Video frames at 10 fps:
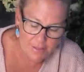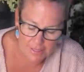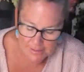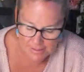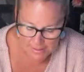
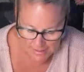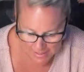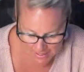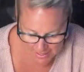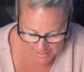Da da da
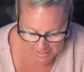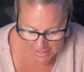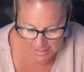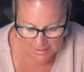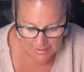
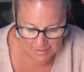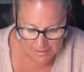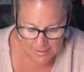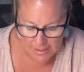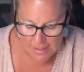da.
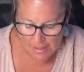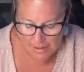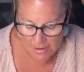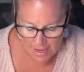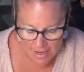
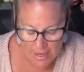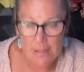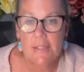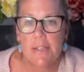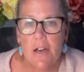Okay,
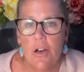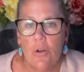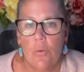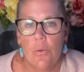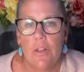
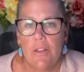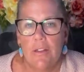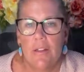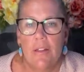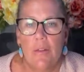so
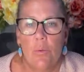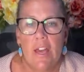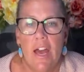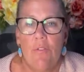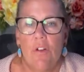we
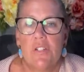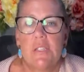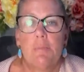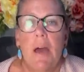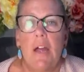have our
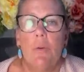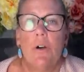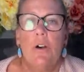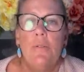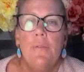
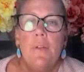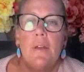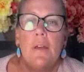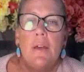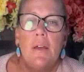spiral,
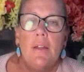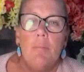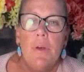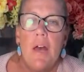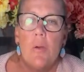
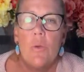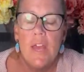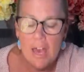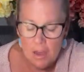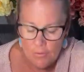but we
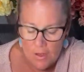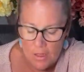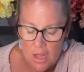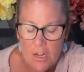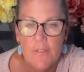have a
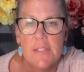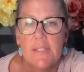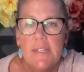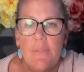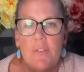lot of the
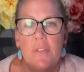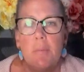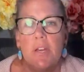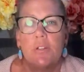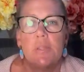stuff in the
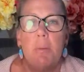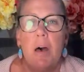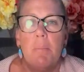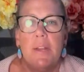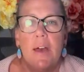middle's
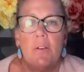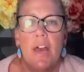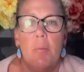popping out now.